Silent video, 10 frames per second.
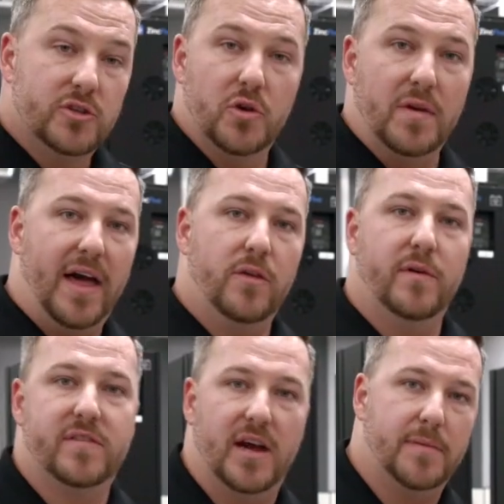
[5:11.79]
So now that
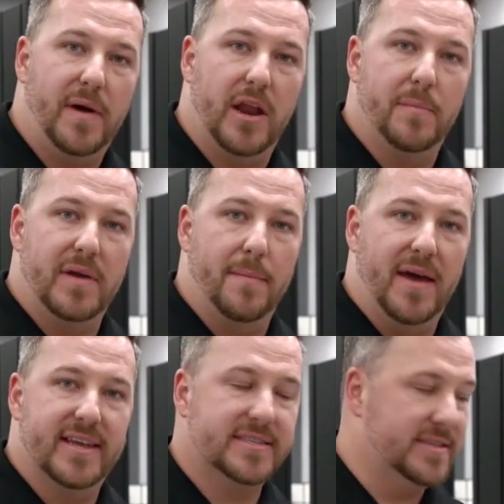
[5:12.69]
we've talked about our
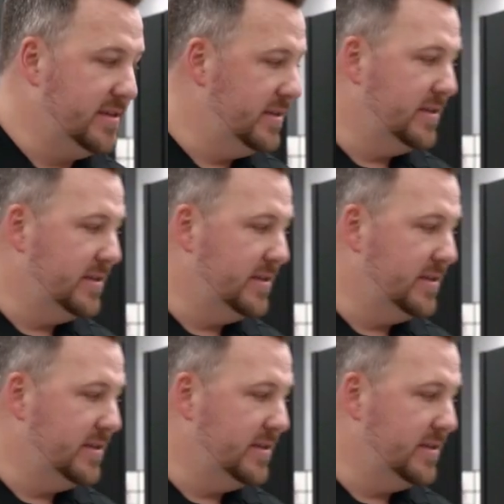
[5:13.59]
BMS,